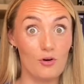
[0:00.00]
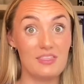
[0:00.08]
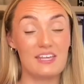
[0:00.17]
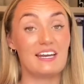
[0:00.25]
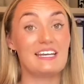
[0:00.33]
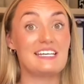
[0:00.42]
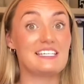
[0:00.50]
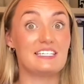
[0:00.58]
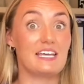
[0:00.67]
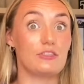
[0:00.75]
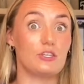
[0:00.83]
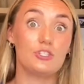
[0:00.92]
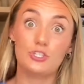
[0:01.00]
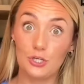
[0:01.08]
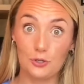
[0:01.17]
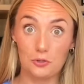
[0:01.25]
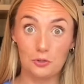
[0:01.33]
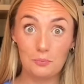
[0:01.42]
and then I needed to get the
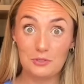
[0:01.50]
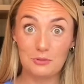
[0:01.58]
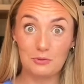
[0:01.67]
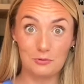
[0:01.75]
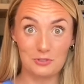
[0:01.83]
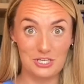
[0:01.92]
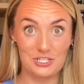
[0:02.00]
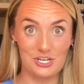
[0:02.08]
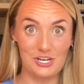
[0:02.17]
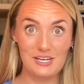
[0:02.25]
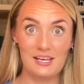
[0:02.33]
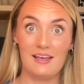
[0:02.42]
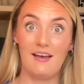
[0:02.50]
tube to an audition,